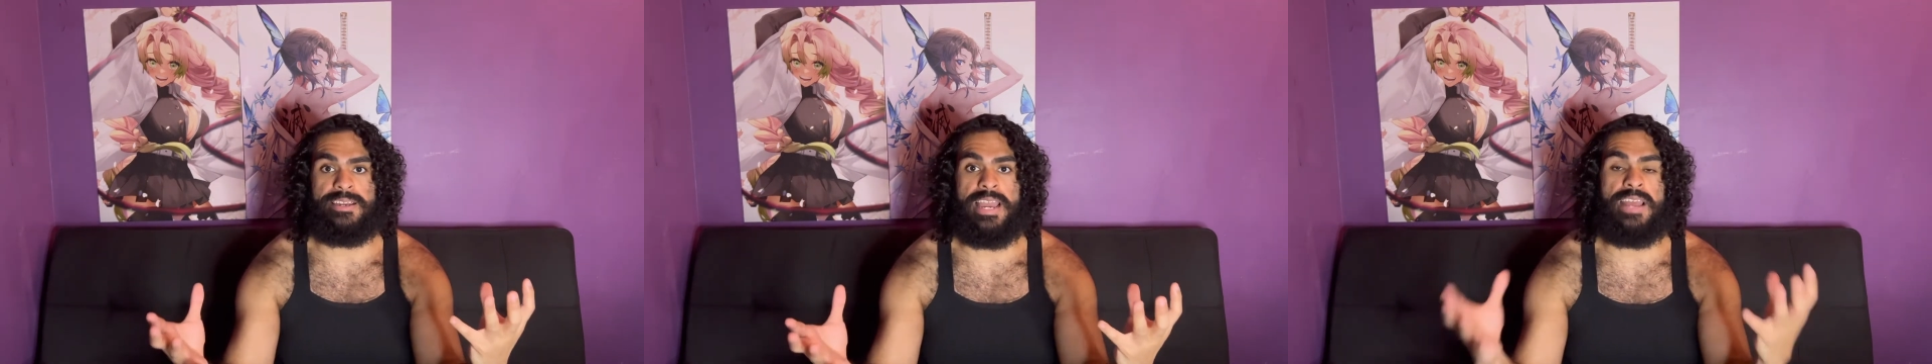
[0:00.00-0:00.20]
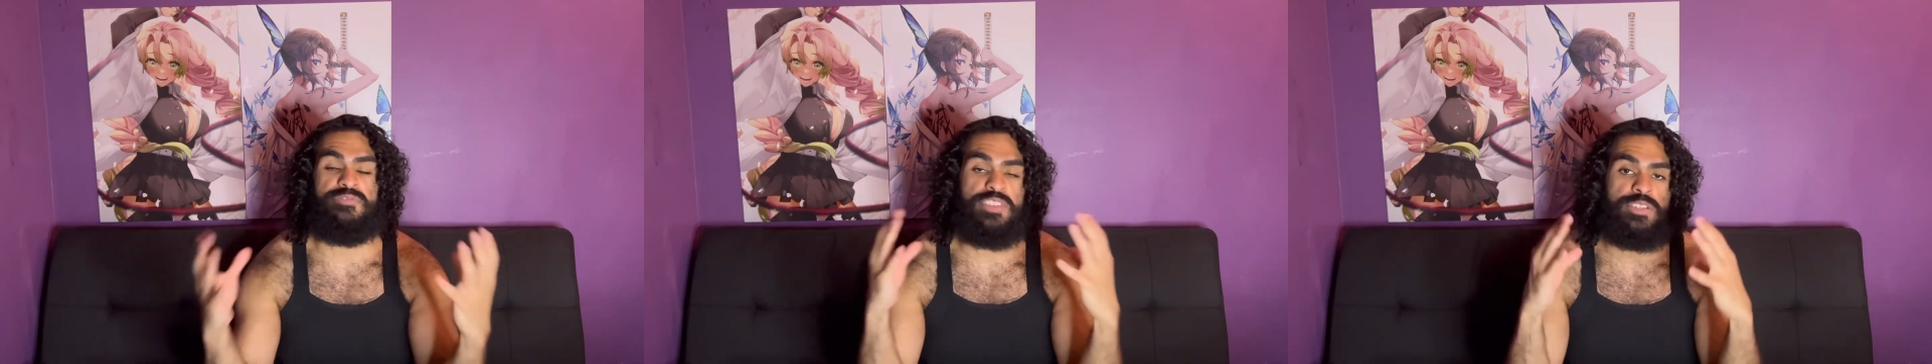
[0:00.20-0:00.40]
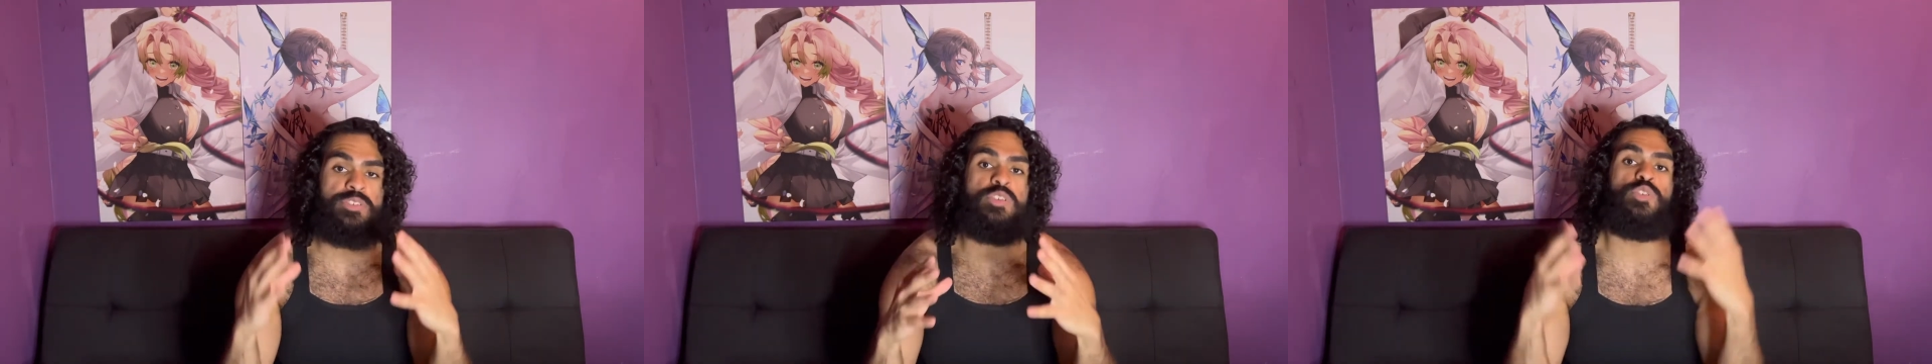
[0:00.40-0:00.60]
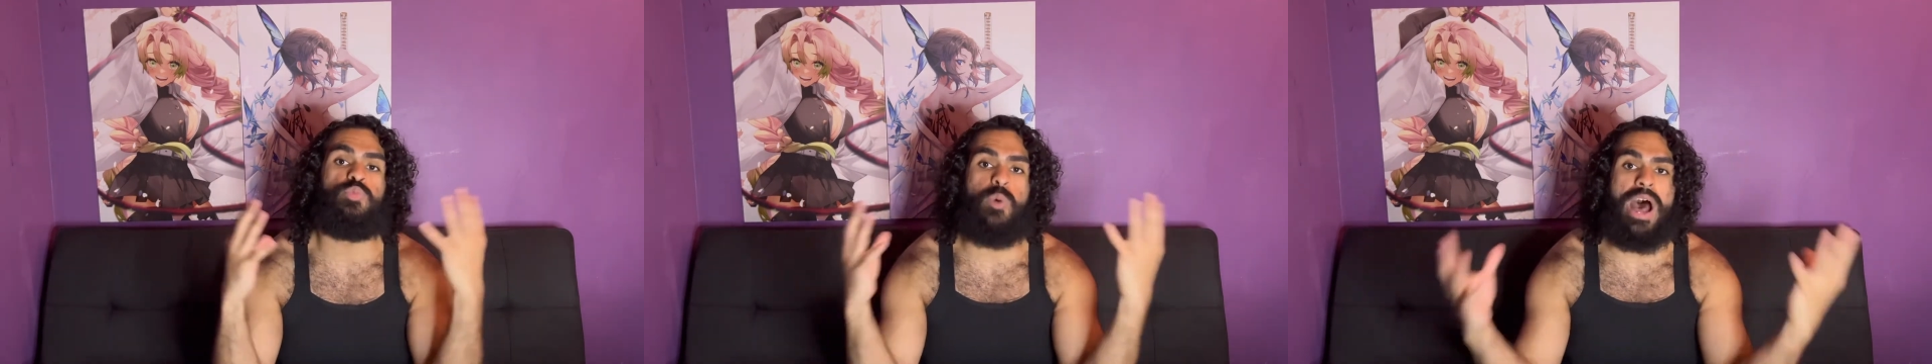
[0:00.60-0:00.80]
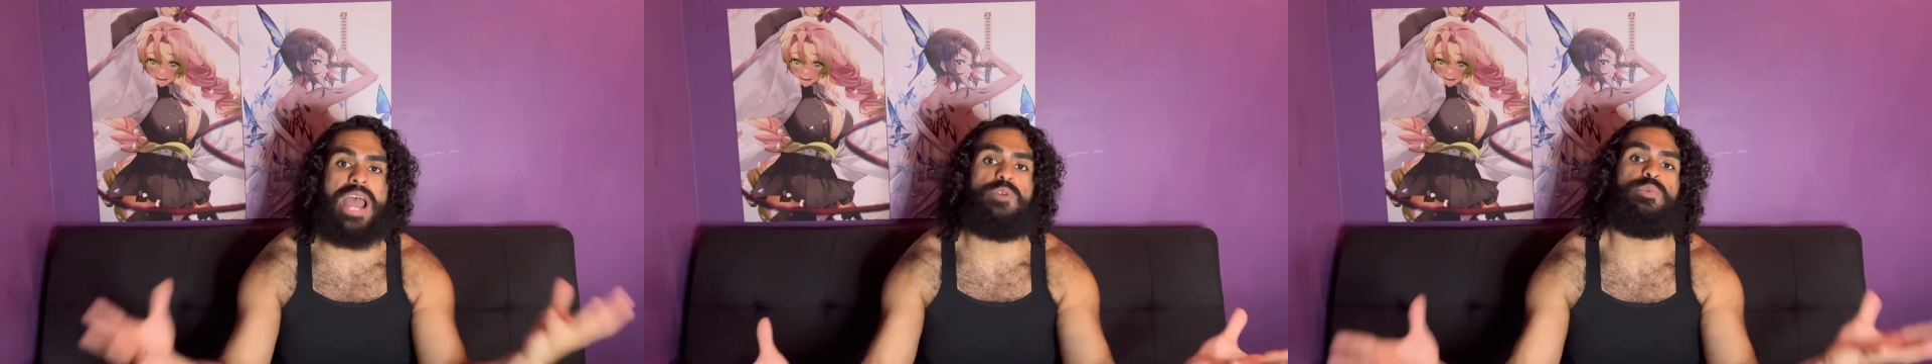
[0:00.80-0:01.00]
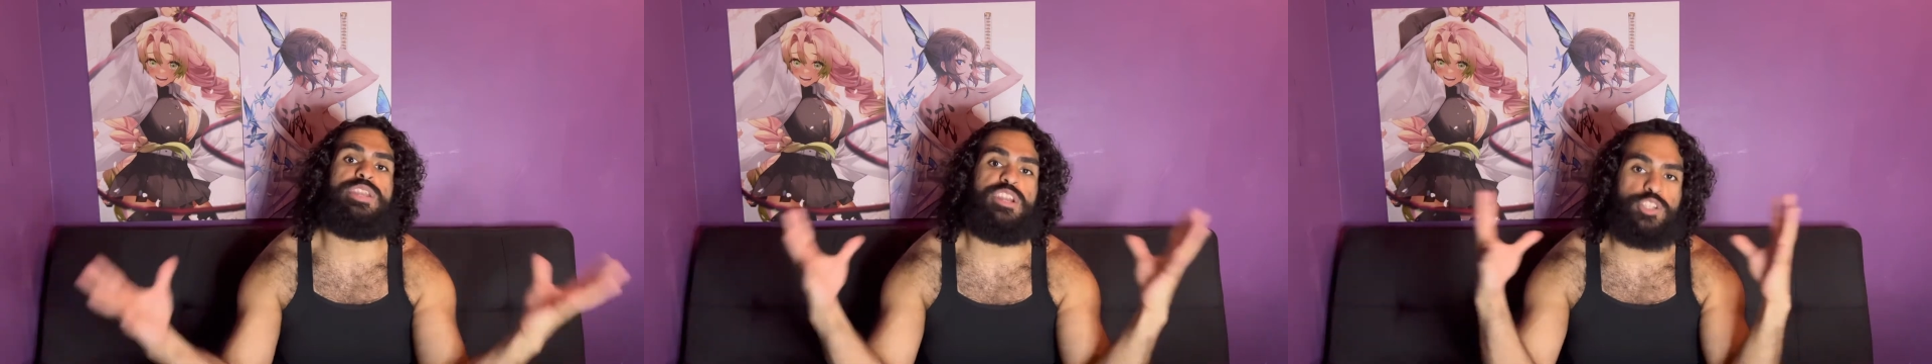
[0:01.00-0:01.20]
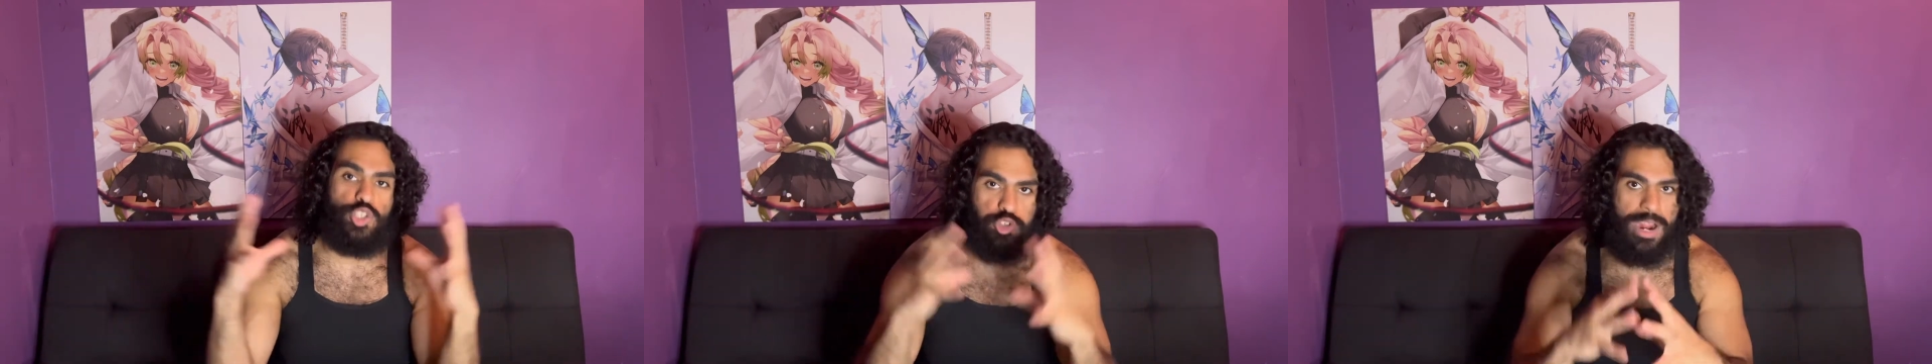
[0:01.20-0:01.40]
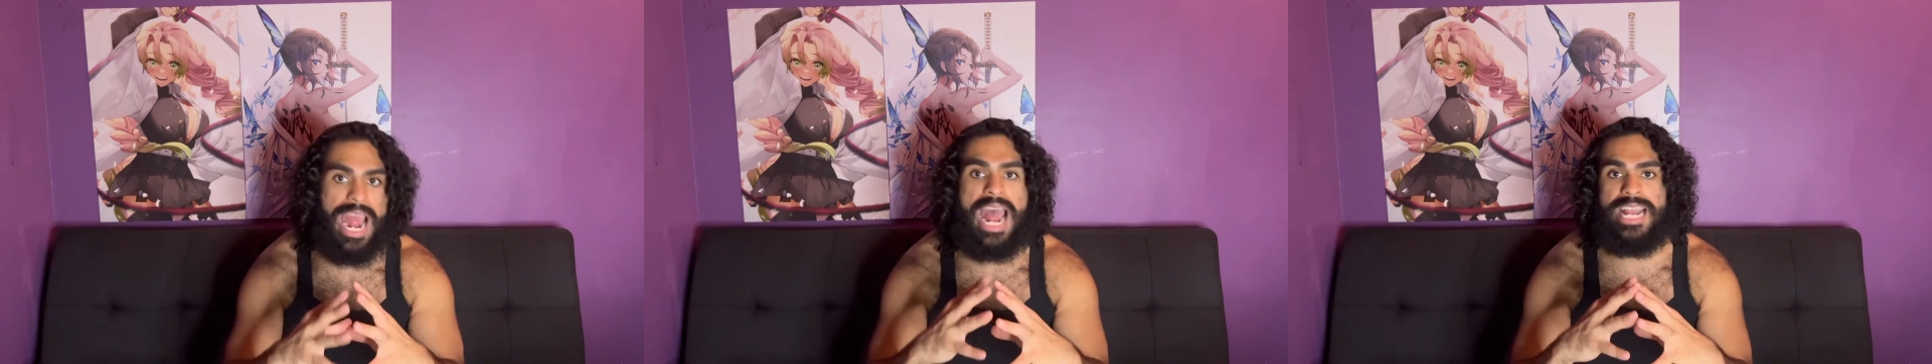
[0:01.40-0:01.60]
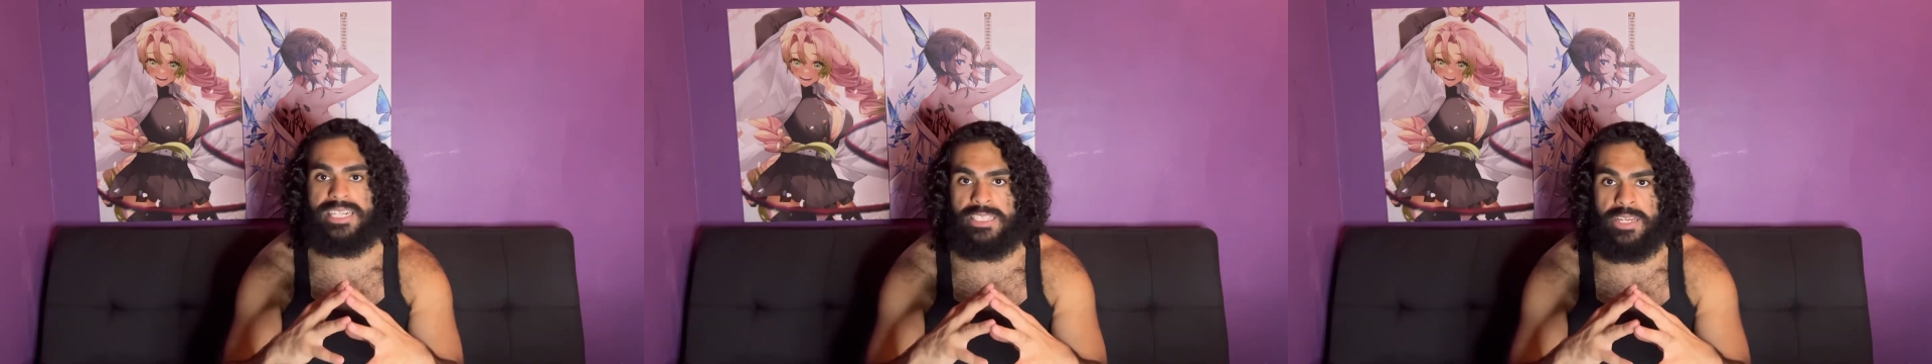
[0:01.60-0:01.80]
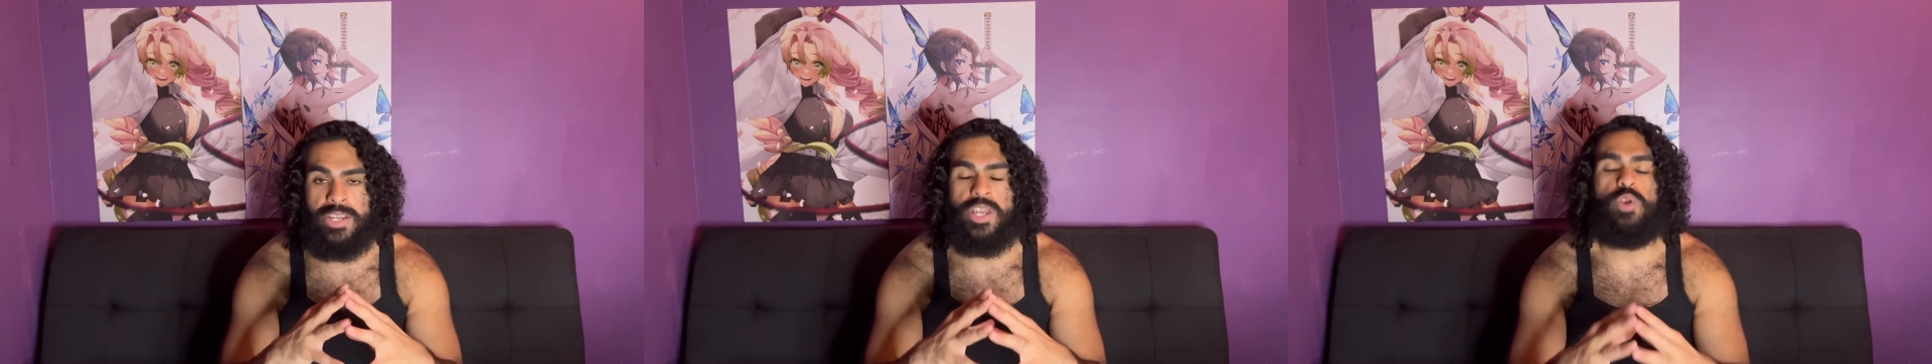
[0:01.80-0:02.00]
And this is why we attract.